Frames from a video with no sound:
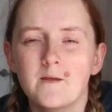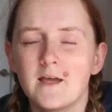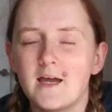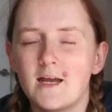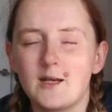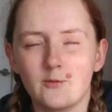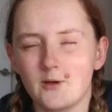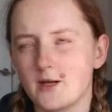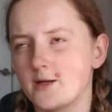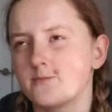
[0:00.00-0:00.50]

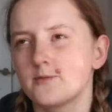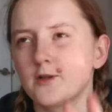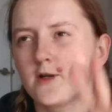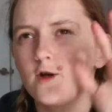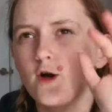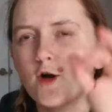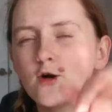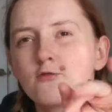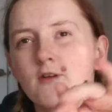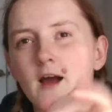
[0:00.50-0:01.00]
Anyway,
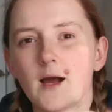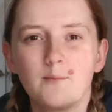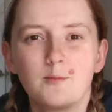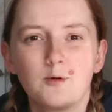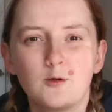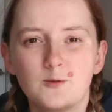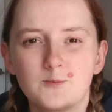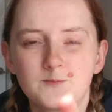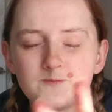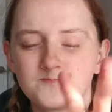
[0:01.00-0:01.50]
long
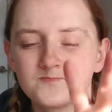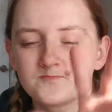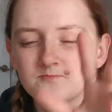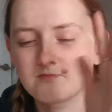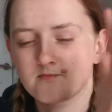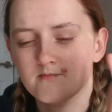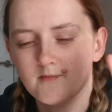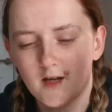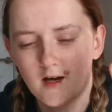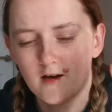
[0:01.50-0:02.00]
ramble.
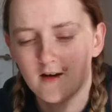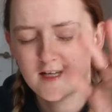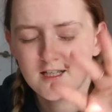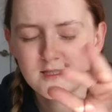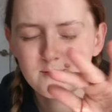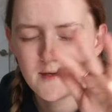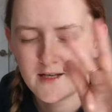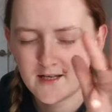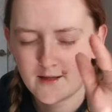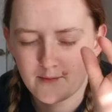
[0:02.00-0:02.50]
I'll
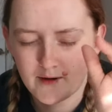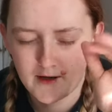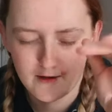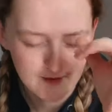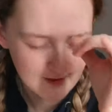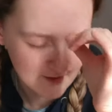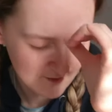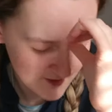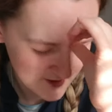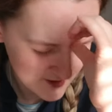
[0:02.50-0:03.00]
explain it better
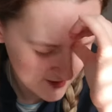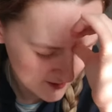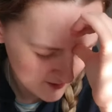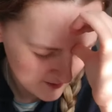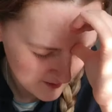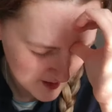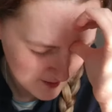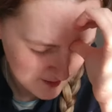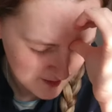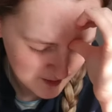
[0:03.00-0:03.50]
in the video,
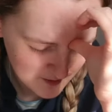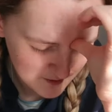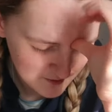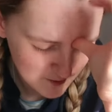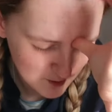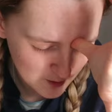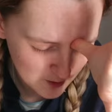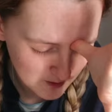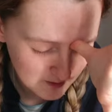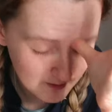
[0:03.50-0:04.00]
maybe
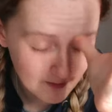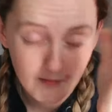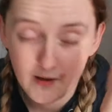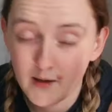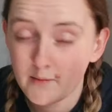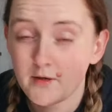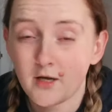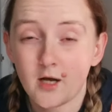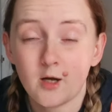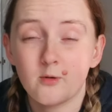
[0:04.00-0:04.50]
before.
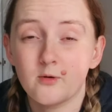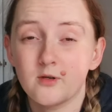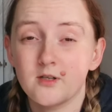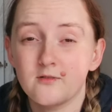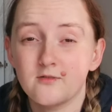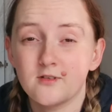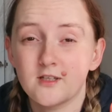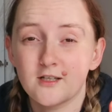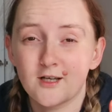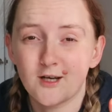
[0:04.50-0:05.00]
Maybe I won't
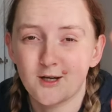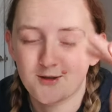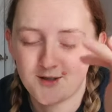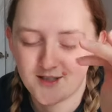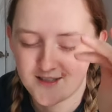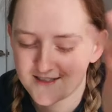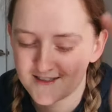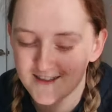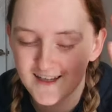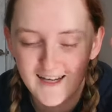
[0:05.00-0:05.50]
even include
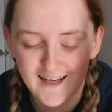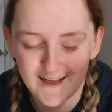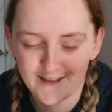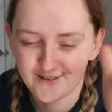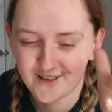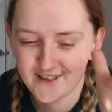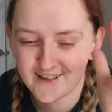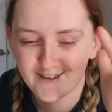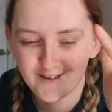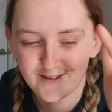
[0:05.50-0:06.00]
this.
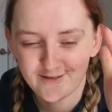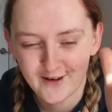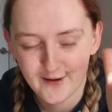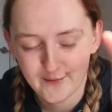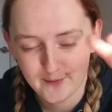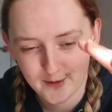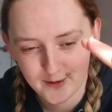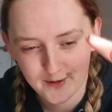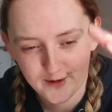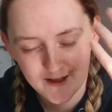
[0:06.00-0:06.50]
Anyway, long
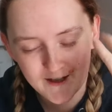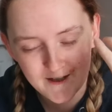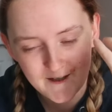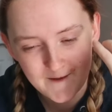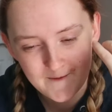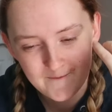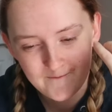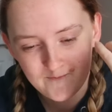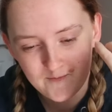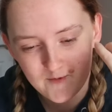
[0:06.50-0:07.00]
ramble.
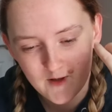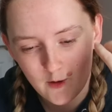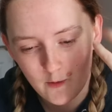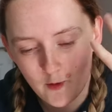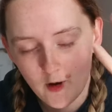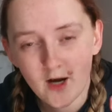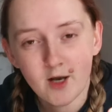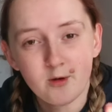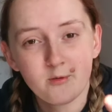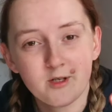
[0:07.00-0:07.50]

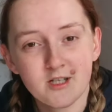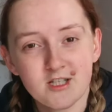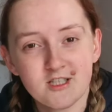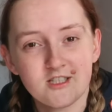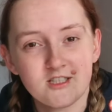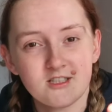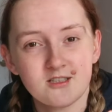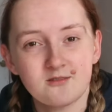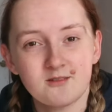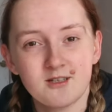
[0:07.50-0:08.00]
What I want to
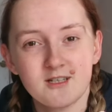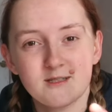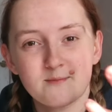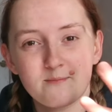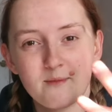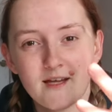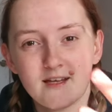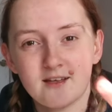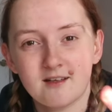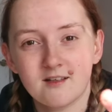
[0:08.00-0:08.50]
do is
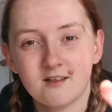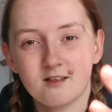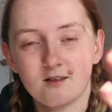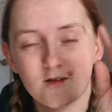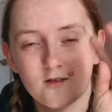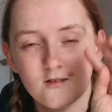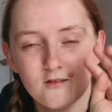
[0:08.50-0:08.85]
make